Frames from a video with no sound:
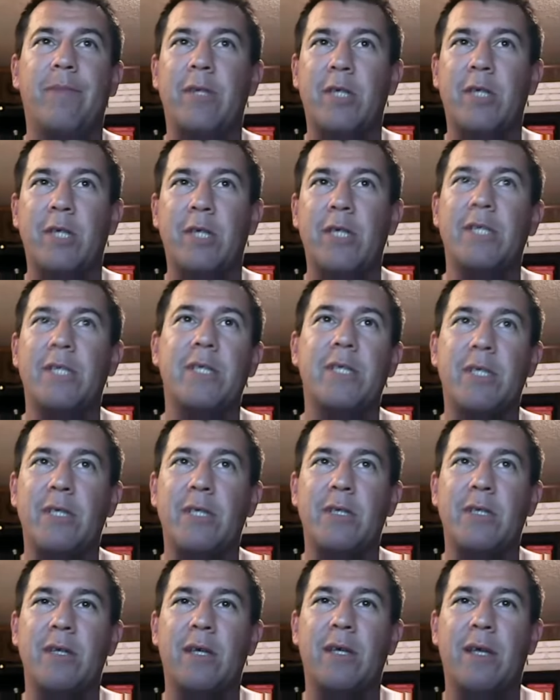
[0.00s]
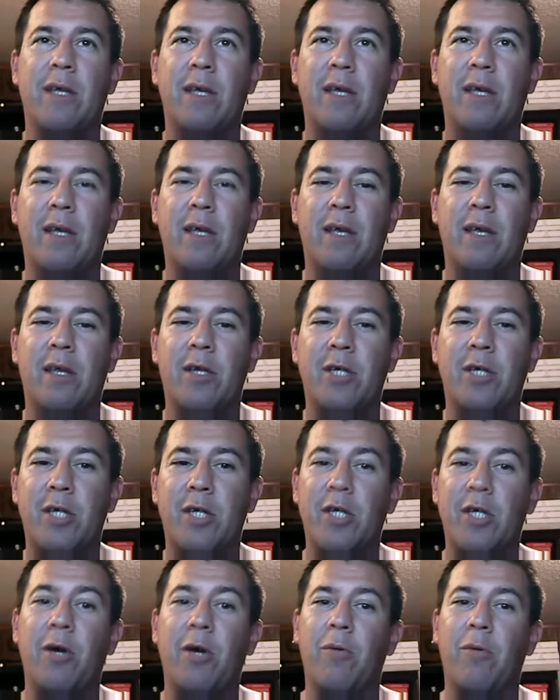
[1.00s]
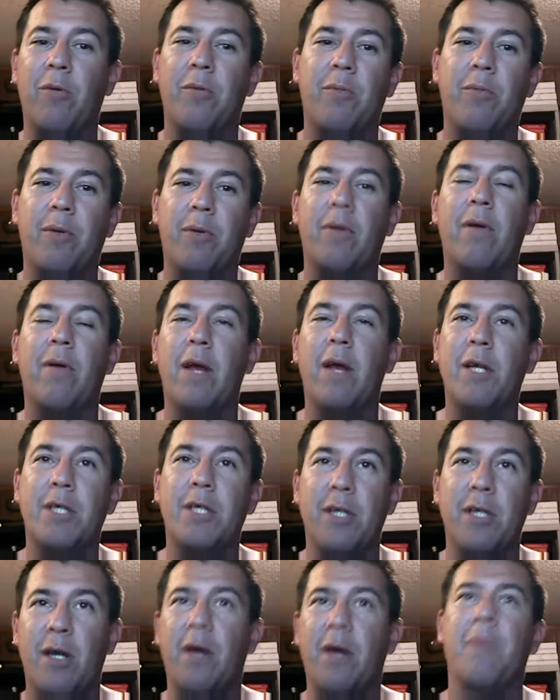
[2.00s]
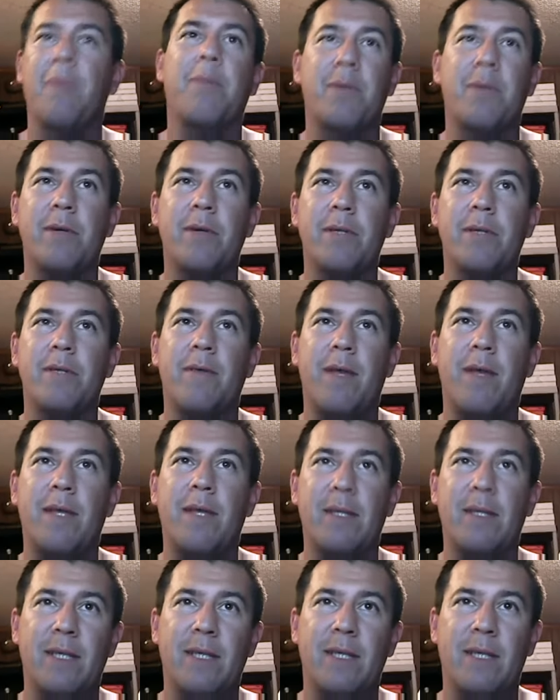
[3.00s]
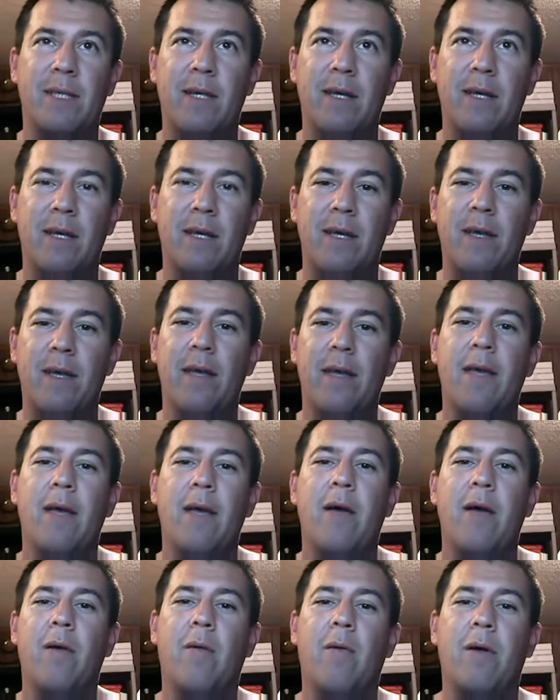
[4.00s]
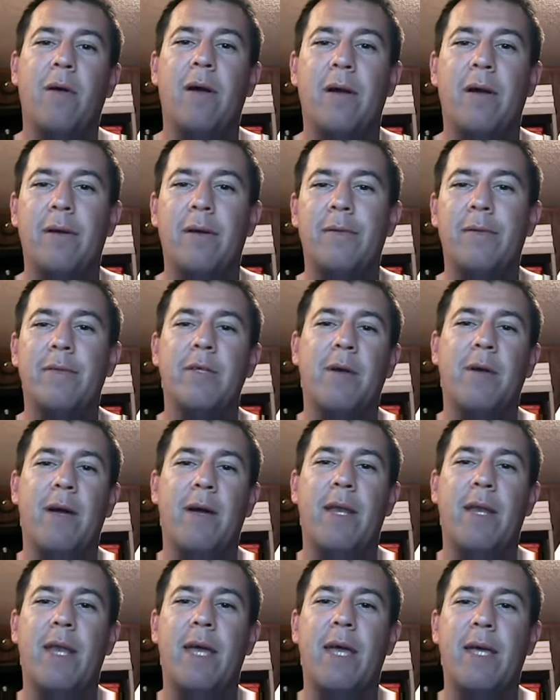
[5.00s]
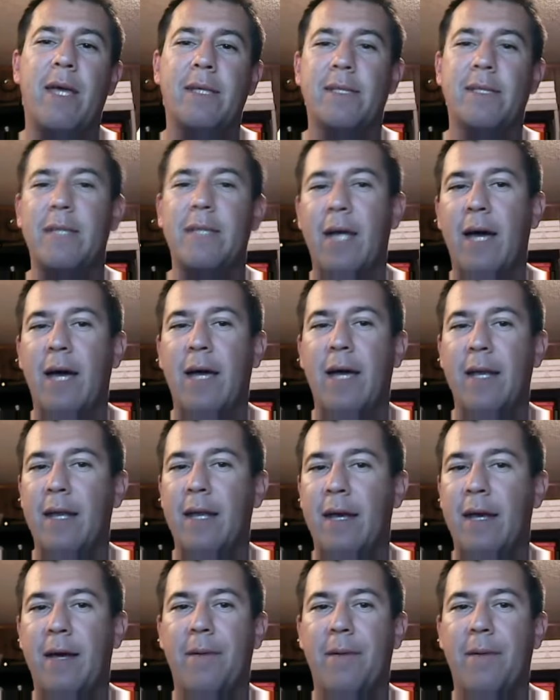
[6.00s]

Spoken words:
She's shown progression upwards, Valentina, where Joanna has not.